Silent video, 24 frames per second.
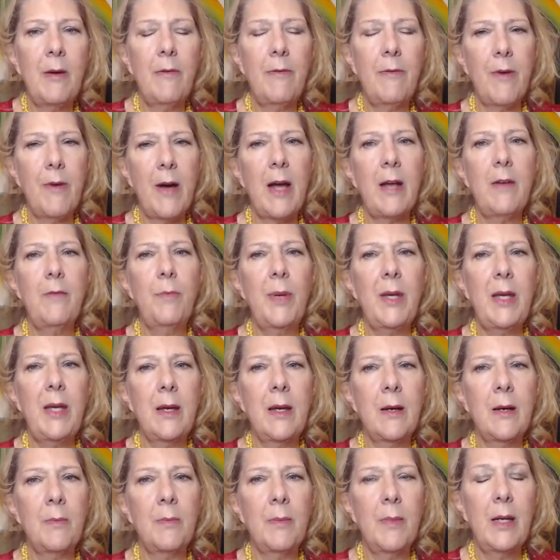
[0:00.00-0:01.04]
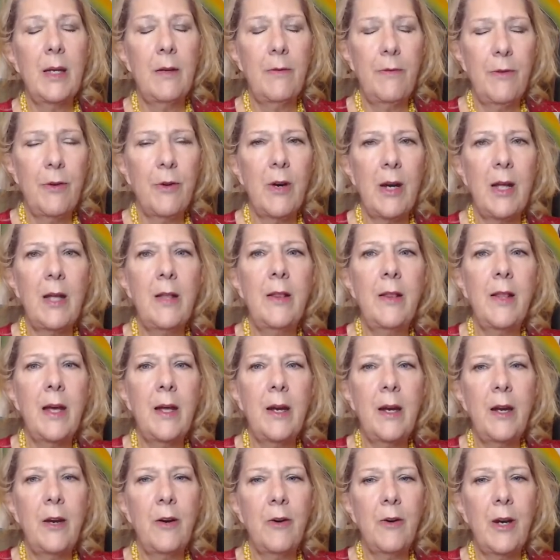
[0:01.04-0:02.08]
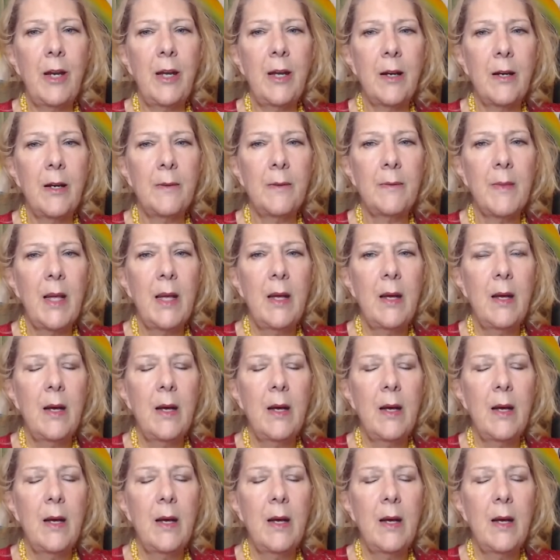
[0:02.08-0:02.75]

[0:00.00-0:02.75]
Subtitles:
and 5 p.m. if you're in that area.